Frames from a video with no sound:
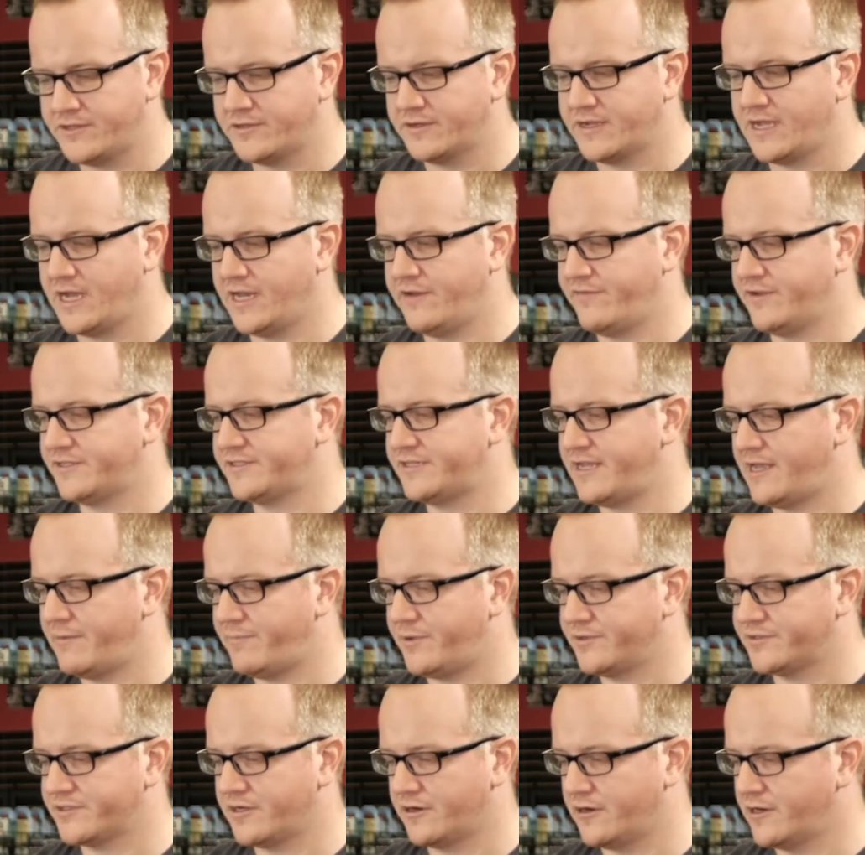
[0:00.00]
into kind of a
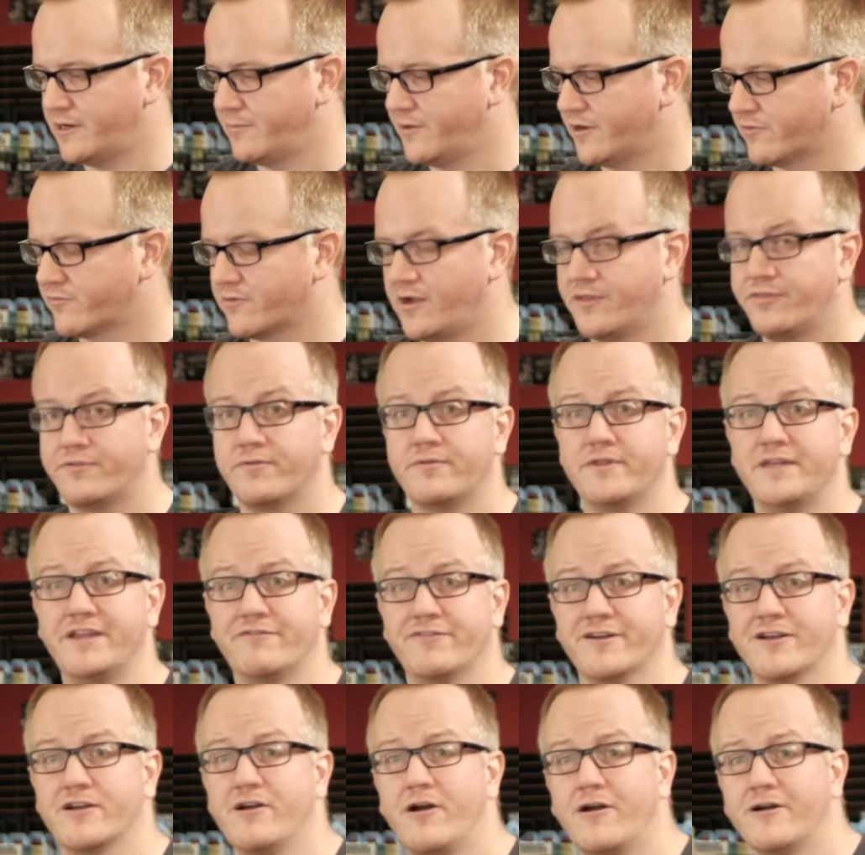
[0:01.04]
sample turn, I'm going to run through the
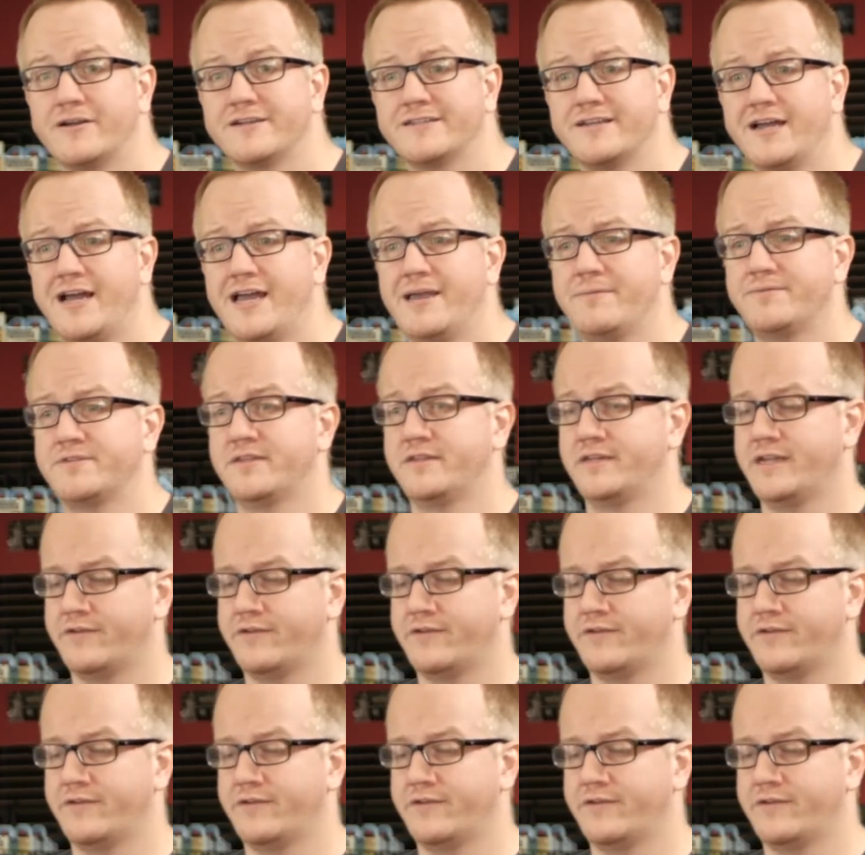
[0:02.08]
different card types,